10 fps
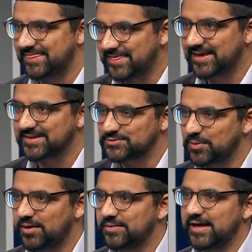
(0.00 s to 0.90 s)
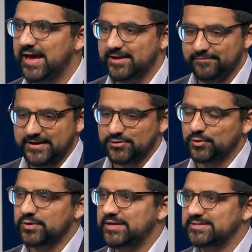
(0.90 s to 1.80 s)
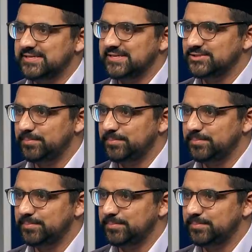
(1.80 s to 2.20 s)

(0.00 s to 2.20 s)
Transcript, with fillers: think as well, and in fact, the Quran says